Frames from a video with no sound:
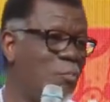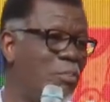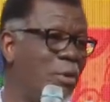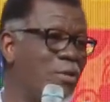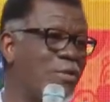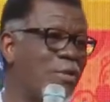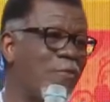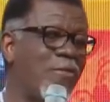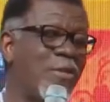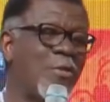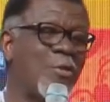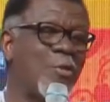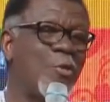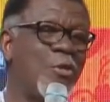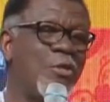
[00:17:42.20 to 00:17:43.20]
You boast
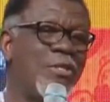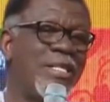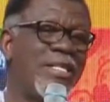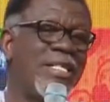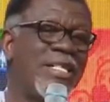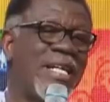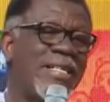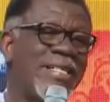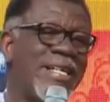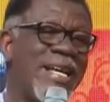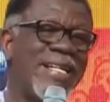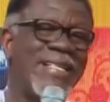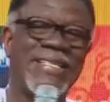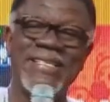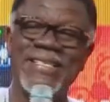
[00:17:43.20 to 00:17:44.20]
of a school you didn't
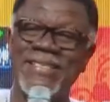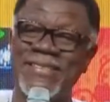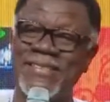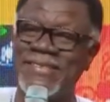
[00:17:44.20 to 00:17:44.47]
attend.